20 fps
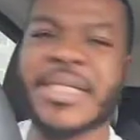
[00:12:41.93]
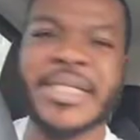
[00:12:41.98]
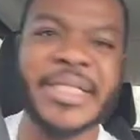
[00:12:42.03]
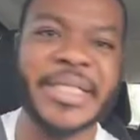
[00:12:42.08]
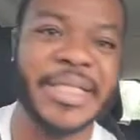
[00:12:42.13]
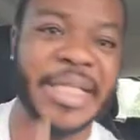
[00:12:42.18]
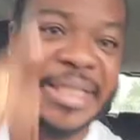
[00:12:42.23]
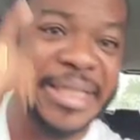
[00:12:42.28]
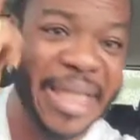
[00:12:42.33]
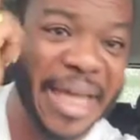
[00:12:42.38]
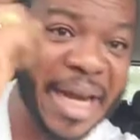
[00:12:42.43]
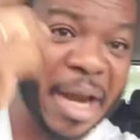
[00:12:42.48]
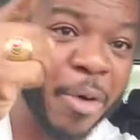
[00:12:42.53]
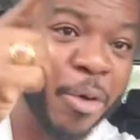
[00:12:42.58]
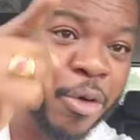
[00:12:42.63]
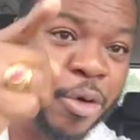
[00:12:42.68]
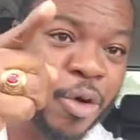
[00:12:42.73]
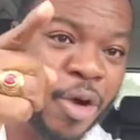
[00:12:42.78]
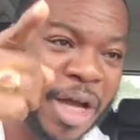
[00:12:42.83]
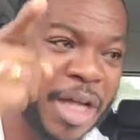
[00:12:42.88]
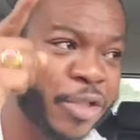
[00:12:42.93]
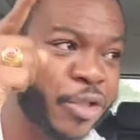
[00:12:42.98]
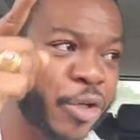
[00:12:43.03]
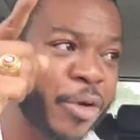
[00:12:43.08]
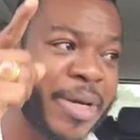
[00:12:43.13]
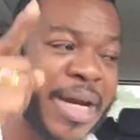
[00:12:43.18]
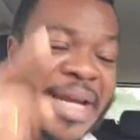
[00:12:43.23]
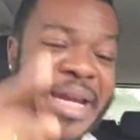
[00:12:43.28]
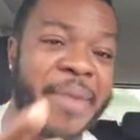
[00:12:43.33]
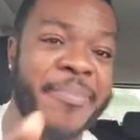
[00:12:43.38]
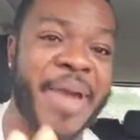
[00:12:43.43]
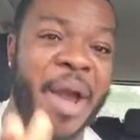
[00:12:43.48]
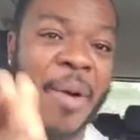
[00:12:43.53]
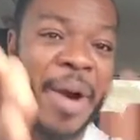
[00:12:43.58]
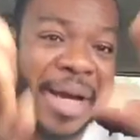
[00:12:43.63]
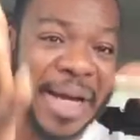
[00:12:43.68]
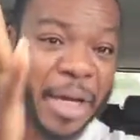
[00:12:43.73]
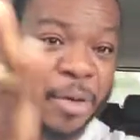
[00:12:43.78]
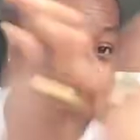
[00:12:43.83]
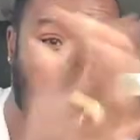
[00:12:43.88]
Sister na wo no asori na de bia
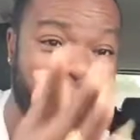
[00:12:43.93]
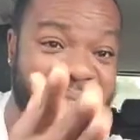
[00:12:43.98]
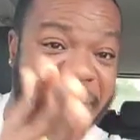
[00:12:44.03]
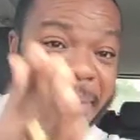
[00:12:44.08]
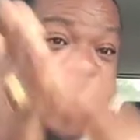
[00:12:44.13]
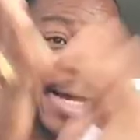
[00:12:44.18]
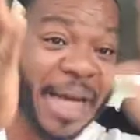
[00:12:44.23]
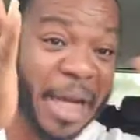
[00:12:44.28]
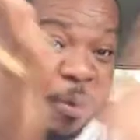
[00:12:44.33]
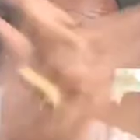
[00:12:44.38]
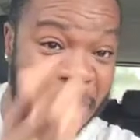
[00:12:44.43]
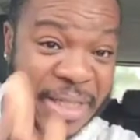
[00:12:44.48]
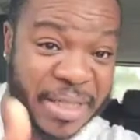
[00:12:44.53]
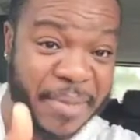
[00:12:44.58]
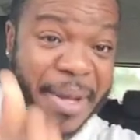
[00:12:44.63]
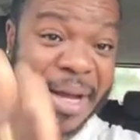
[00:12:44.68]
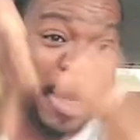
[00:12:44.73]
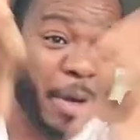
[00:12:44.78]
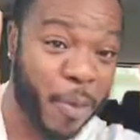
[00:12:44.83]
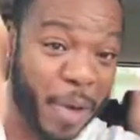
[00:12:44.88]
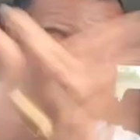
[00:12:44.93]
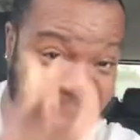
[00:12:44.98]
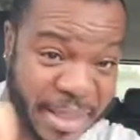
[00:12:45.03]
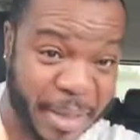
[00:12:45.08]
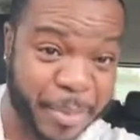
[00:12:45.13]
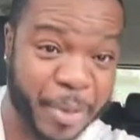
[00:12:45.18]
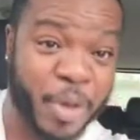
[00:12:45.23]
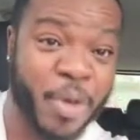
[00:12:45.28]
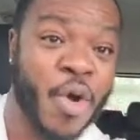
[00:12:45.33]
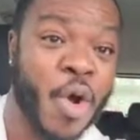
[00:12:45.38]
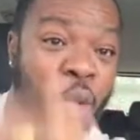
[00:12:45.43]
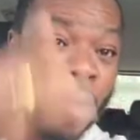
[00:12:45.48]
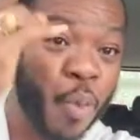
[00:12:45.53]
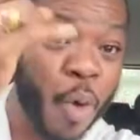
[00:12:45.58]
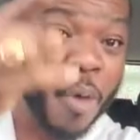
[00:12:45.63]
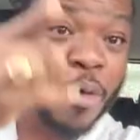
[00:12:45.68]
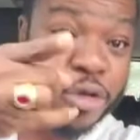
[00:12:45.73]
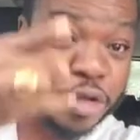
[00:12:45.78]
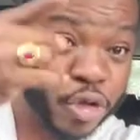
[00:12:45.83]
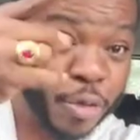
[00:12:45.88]
waka no wasem no.
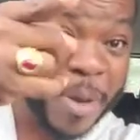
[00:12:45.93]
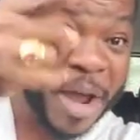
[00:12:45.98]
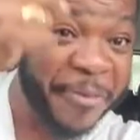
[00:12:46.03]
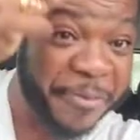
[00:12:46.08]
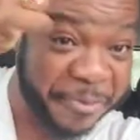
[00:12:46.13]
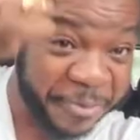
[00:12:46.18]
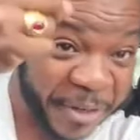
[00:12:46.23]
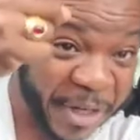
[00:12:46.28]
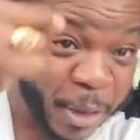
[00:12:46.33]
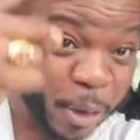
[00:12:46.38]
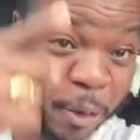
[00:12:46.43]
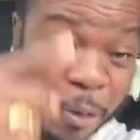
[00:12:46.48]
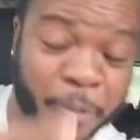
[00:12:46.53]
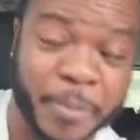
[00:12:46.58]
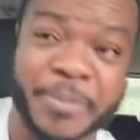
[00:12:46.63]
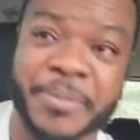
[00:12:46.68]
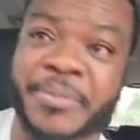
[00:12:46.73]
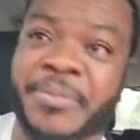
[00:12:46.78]
Wo usuba fi no.